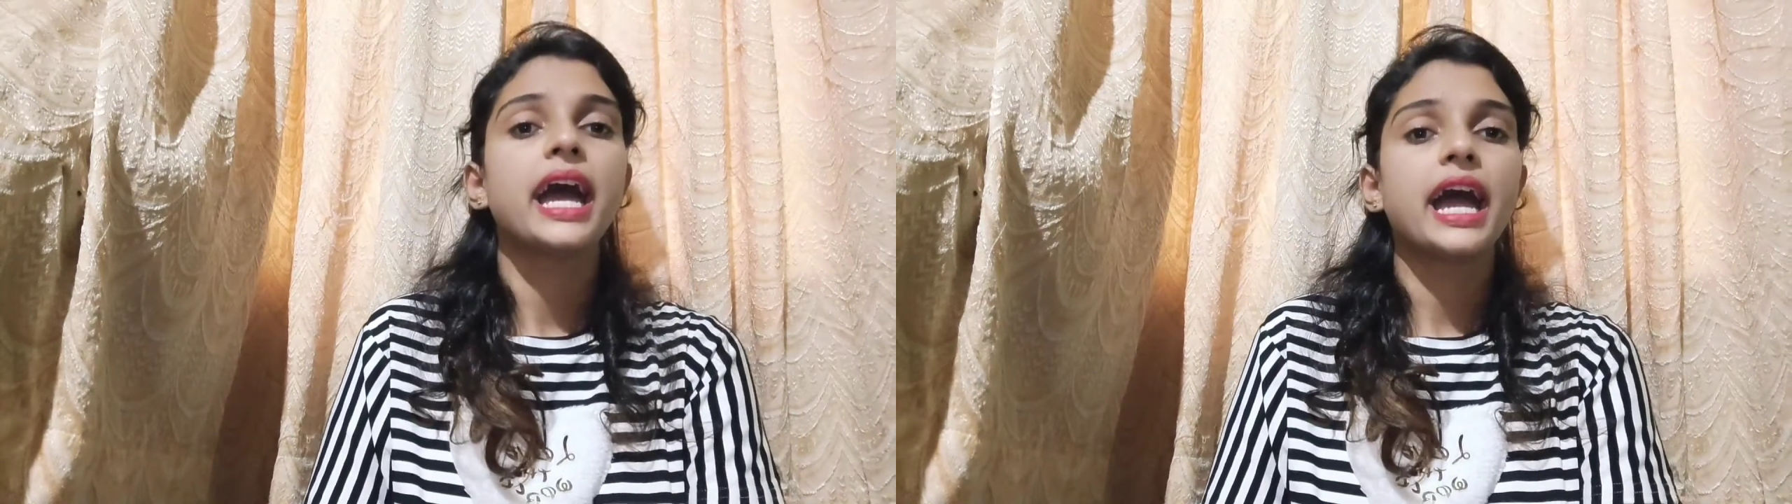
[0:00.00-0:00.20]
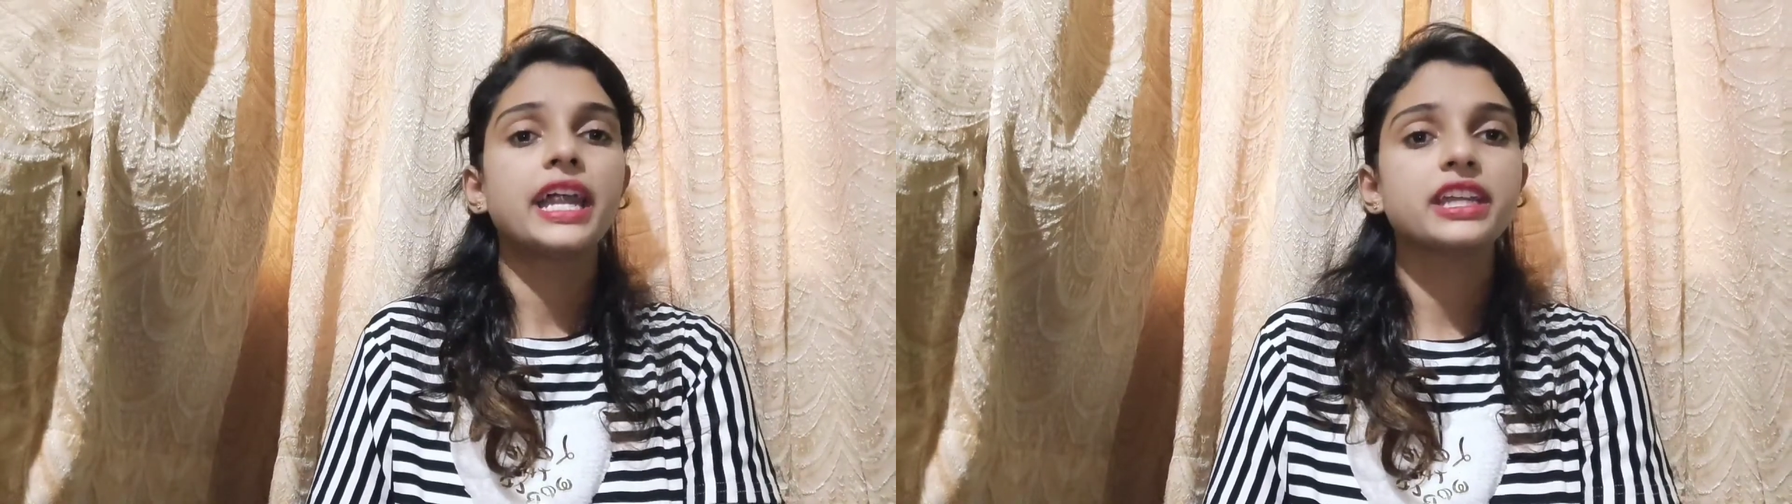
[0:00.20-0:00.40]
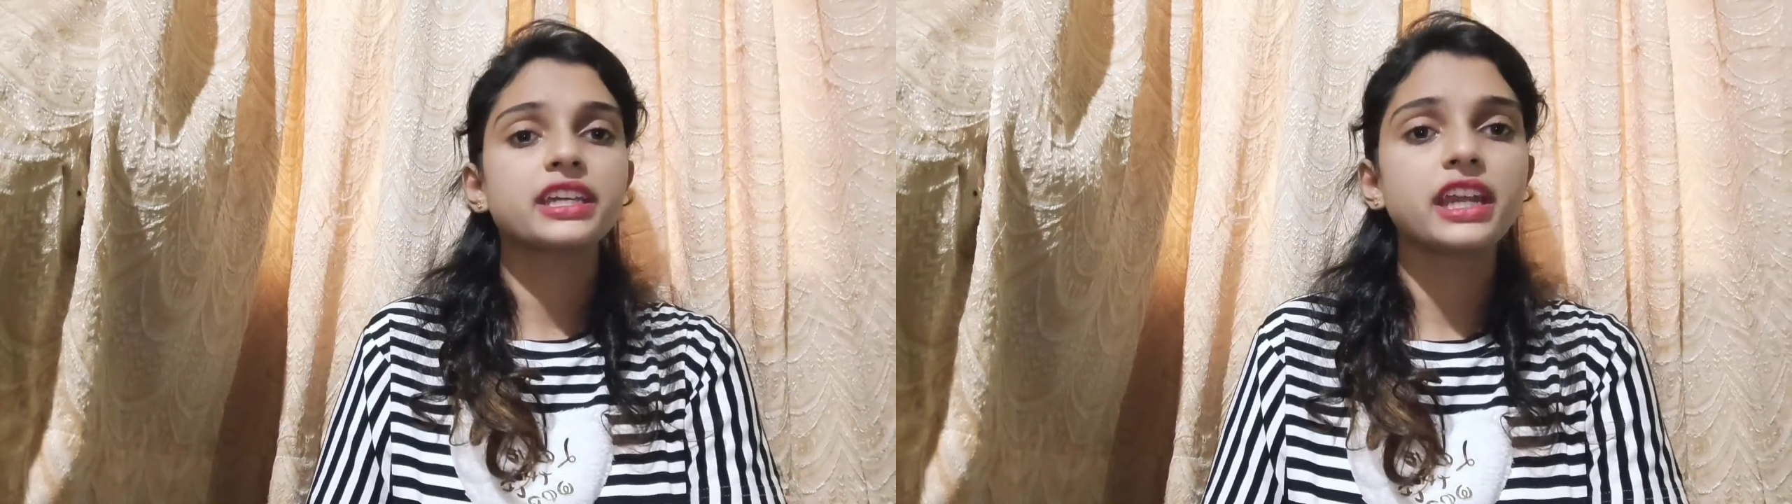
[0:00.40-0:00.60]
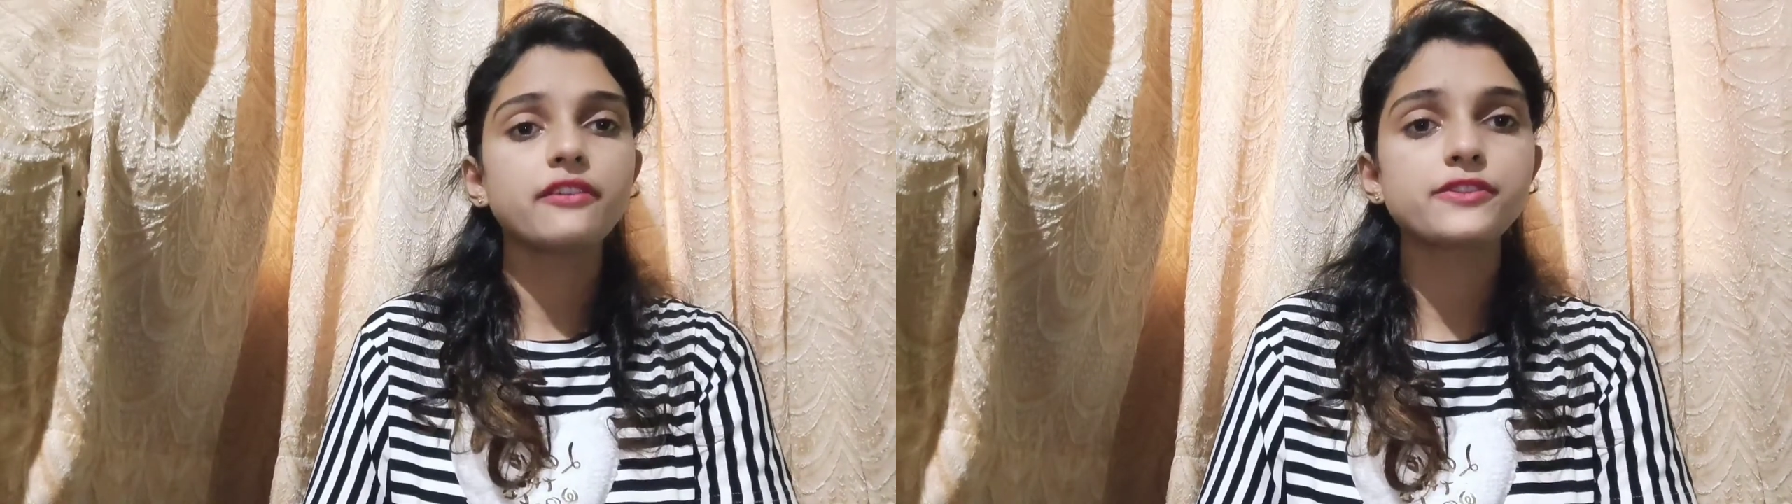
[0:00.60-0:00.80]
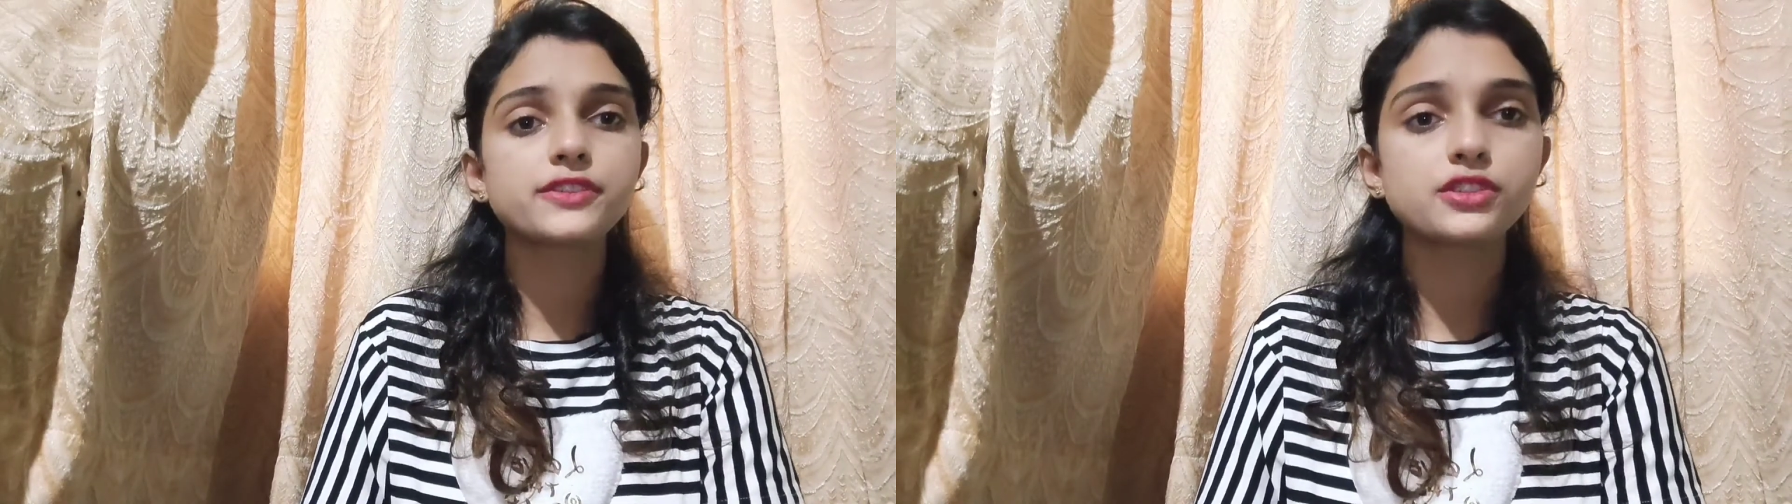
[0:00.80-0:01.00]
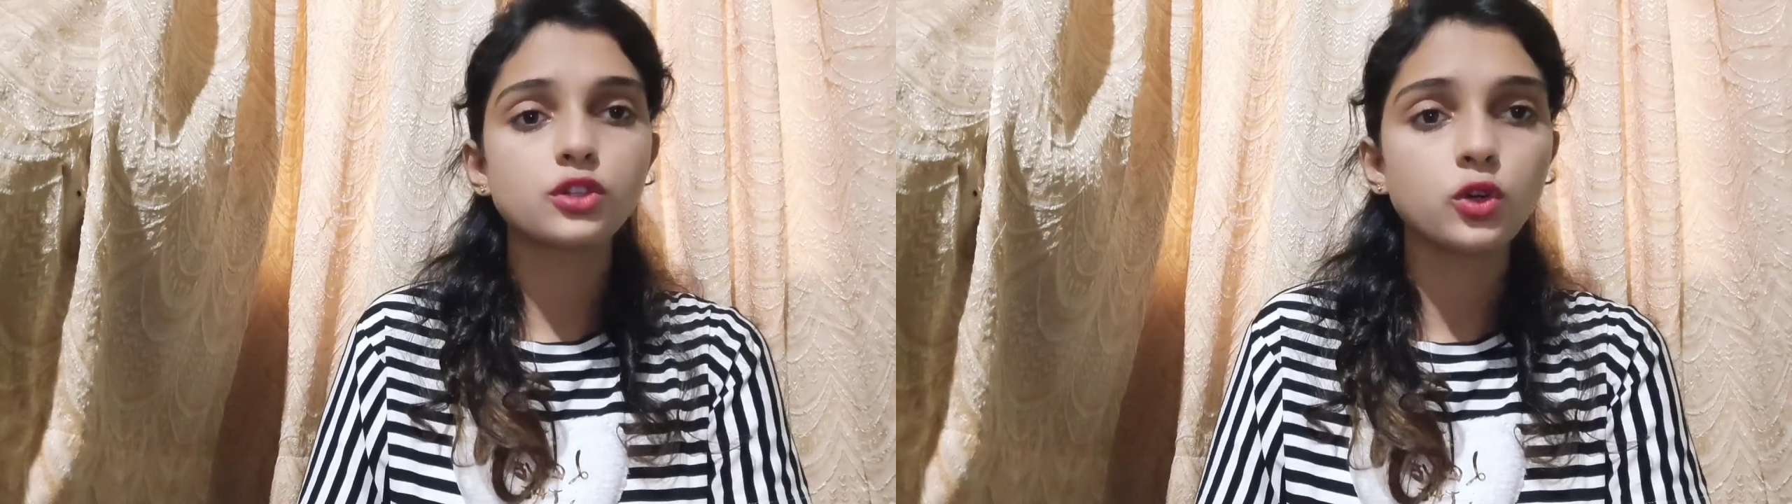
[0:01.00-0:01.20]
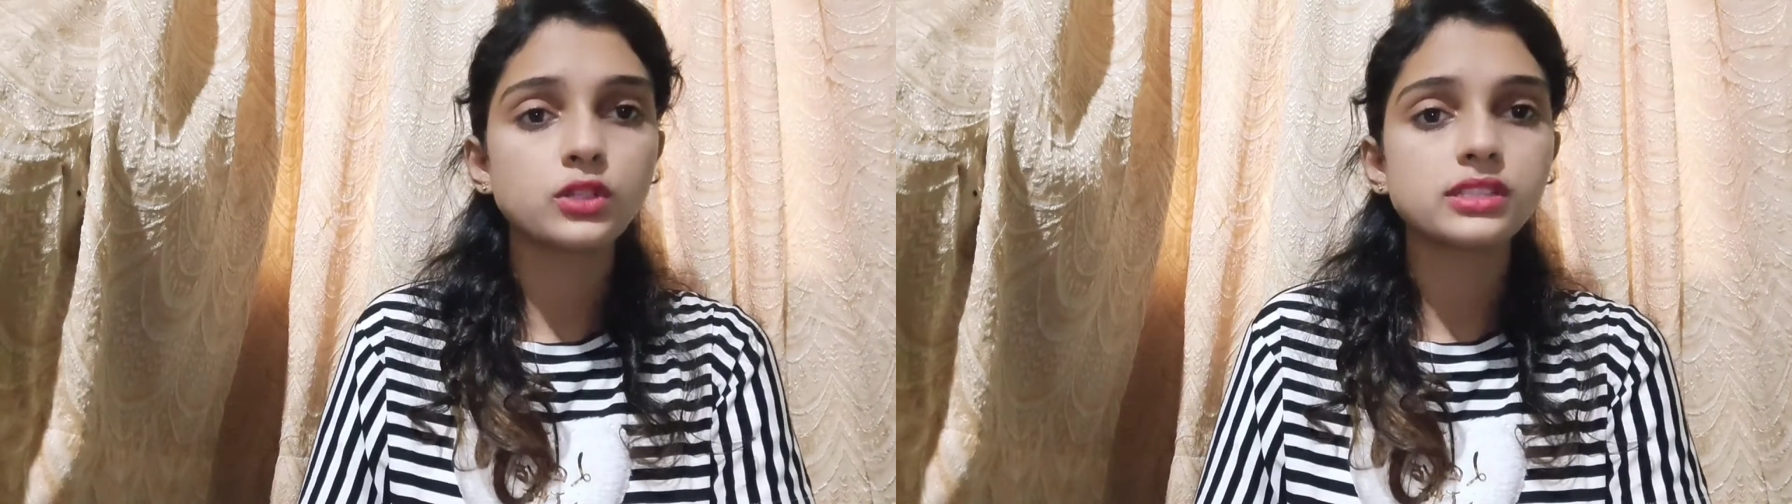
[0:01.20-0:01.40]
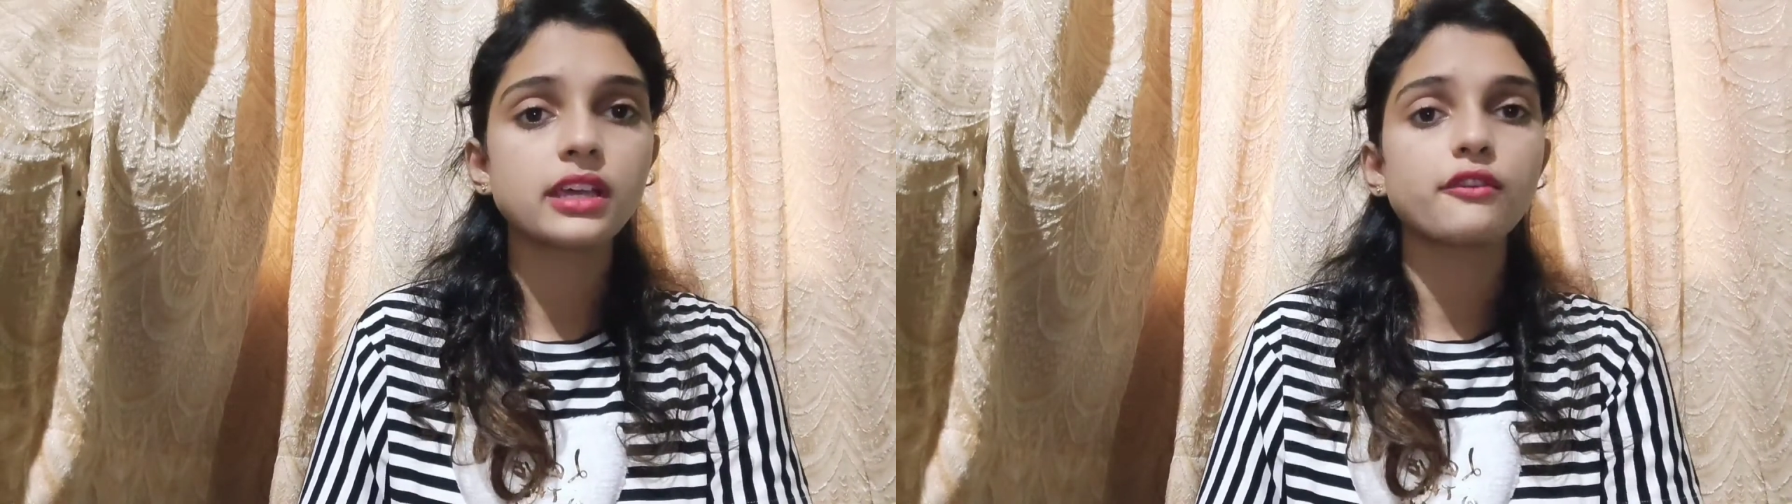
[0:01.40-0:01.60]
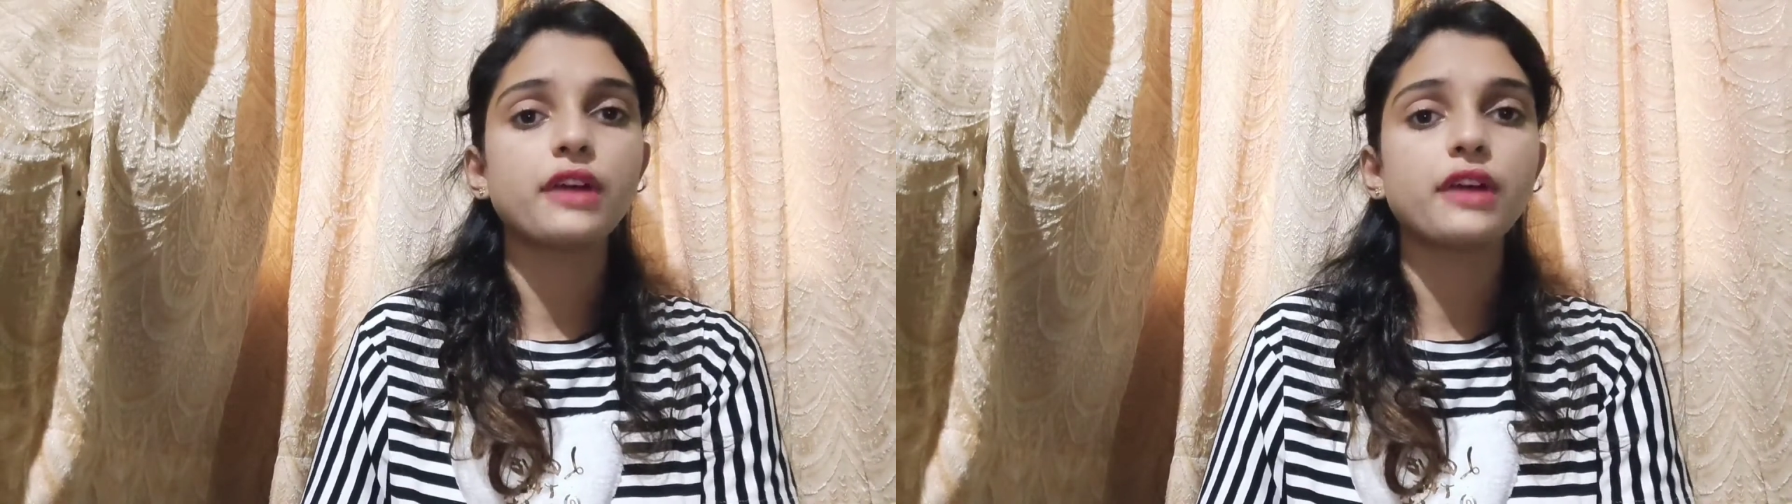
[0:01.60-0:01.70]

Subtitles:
handicraft stores,